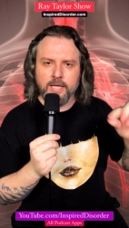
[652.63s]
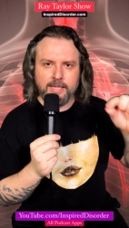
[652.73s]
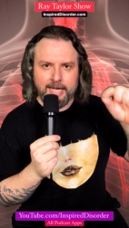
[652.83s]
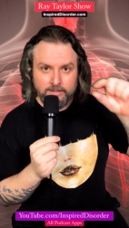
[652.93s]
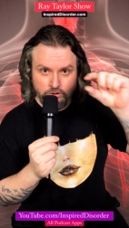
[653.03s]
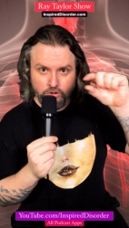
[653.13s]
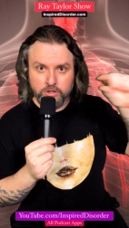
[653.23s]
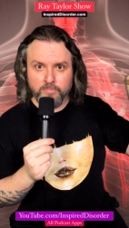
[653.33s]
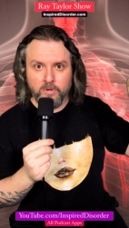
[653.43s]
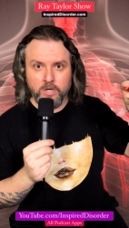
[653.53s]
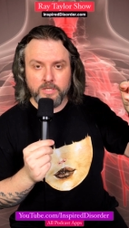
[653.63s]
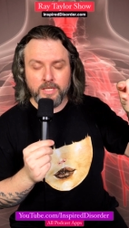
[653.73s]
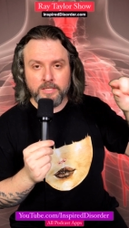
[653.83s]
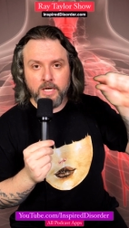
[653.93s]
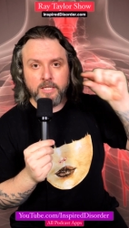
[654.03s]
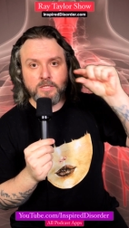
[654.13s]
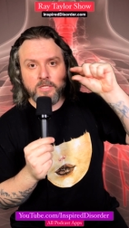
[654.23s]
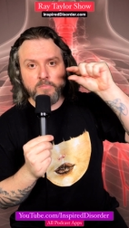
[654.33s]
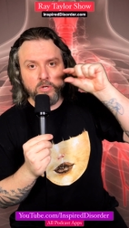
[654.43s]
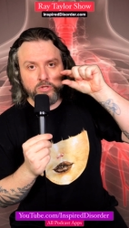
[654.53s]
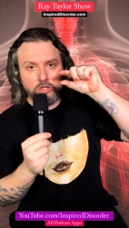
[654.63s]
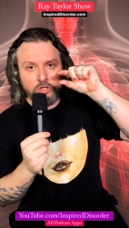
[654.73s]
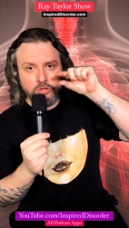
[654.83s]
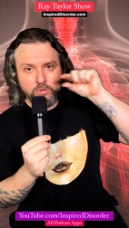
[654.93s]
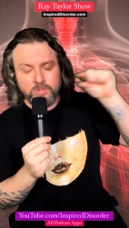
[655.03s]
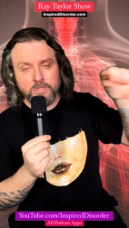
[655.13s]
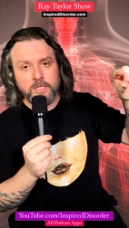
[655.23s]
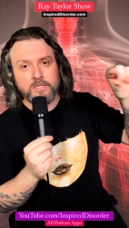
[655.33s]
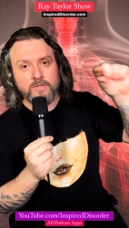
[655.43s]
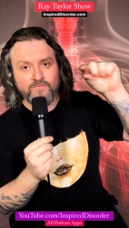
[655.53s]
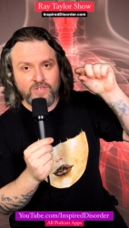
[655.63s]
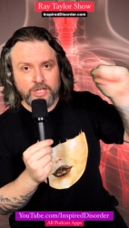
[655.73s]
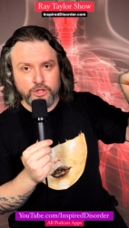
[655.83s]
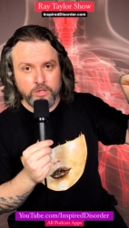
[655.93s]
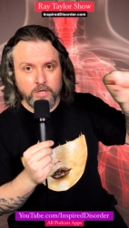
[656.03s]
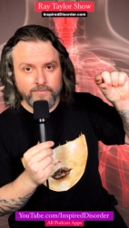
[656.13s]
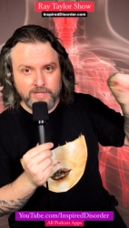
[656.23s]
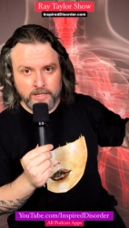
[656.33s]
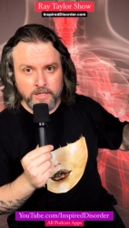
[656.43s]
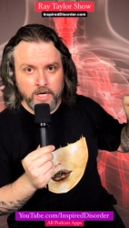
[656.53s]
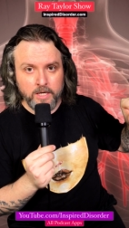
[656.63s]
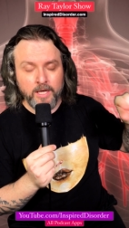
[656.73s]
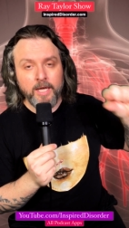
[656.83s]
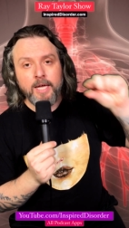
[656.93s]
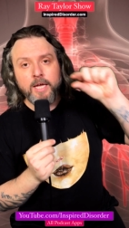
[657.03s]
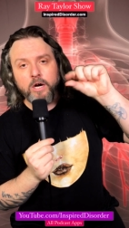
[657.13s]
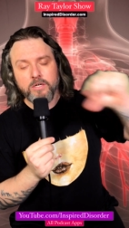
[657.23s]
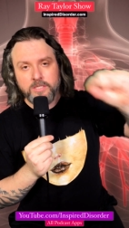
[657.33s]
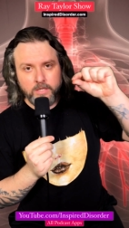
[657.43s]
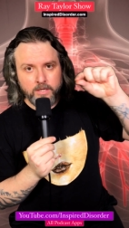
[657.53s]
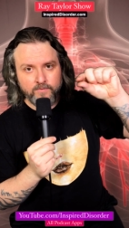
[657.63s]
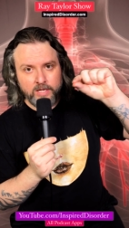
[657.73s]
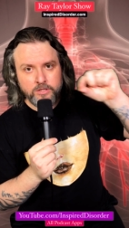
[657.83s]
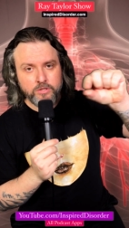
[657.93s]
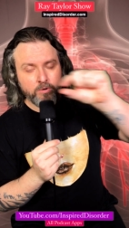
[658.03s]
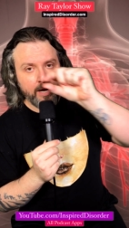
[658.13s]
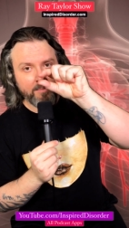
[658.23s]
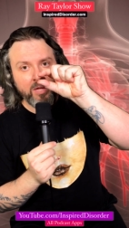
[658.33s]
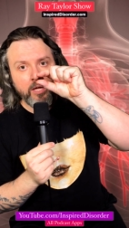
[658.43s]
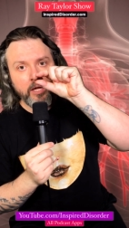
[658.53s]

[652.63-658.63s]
Like that search bar in TikTok is the most useless feature of TikTok or of Instagram.